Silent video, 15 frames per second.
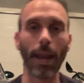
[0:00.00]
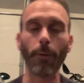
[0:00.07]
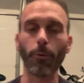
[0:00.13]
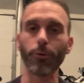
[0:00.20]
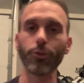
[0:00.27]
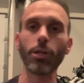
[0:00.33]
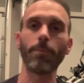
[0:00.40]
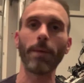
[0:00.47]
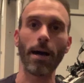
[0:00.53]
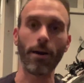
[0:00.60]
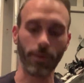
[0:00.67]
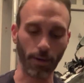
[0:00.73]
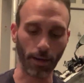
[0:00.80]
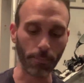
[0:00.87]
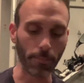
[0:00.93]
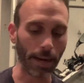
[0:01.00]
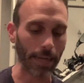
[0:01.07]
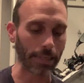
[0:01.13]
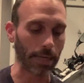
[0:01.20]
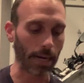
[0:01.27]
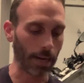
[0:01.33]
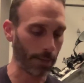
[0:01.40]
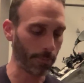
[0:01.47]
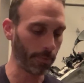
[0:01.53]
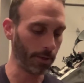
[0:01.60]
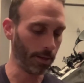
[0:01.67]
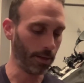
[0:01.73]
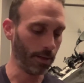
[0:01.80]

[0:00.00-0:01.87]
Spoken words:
I will ship out on my dime.